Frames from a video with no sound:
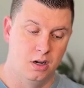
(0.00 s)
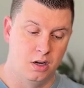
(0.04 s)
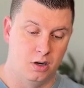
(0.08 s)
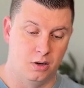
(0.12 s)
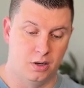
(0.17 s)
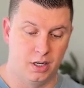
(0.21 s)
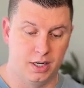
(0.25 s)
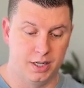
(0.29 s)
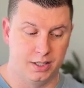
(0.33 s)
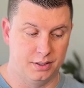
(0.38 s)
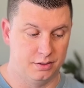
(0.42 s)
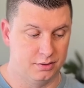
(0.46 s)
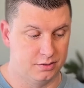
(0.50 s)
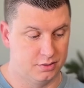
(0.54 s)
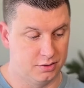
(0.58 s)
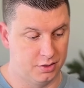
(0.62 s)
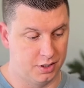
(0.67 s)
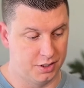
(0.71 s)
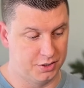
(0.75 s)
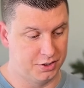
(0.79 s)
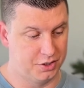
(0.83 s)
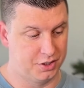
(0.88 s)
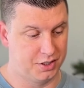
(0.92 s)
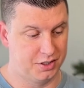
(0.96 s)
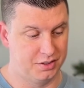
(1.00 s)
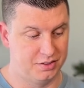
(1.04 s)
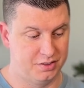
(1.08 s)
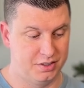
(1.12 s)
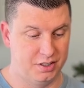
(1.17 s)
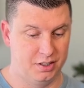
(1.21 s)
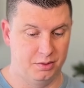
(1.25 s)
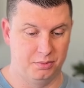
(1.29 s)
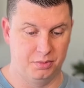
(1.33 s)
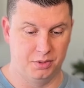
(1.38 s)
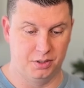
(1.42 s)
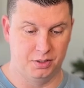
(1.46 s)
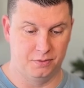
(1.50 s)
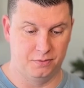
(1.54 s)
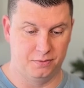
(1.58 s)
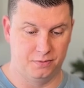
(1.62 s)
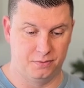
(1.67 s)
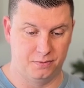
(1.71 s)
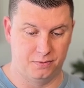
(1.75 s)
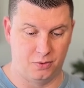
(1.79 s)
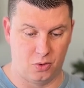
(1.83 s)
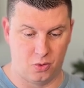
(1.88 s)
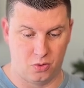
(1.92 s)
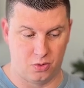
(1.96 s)
All right, so as you can see the
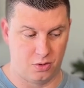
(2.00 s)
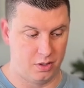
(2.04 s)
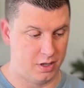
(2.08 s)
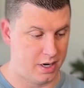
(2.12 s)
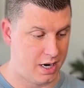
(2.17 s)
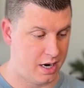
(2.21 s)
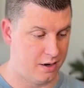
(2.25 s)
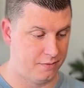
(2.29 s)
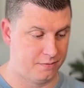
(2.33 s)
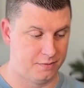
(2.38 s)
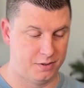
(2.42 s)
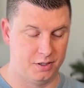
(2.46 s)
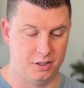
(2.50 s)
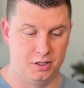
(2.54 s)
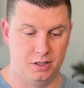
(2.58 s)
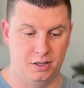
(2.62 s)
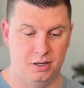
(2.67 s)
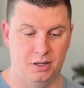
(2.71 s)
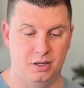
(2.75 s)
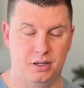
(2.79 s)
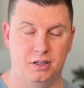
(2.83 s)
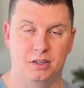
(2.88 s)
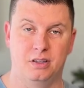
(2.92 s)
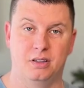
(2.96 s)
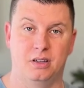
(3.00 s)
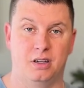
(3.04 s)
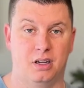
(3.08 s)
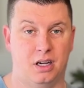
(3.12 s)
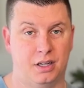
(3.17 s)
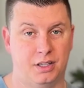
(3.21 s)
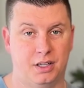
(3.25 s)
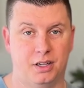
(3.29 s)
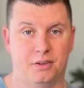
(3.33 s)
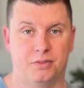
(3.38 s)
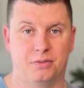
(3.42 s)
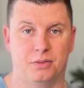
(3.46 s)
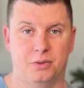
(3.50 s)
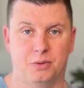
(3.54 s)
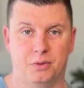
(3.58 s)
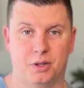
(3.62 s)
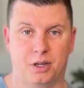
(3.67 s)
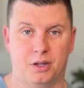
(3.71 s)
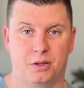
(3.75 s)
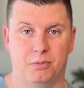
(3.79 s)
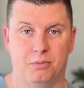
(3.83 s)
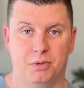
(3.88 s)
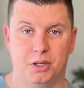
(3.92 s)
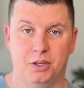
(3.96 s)
before and after, I definitely
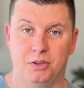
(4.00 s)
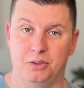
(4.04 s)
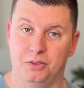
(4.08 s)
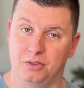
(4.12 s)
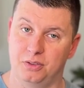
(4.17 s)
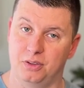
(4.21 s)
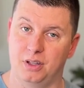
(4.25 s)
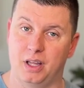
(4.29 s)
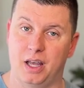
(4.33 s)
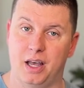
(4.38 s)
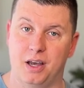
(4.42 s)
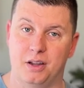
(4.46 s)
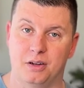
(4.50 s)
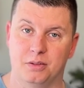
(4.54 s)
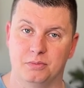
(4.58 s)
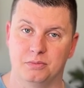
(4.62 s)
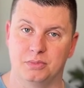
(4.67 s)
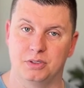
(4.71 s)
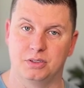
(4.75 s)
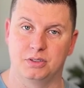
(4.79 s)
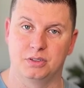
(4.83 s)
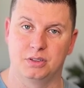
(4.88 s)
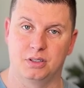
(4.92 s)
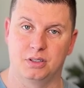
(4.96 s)
recommend using the Adams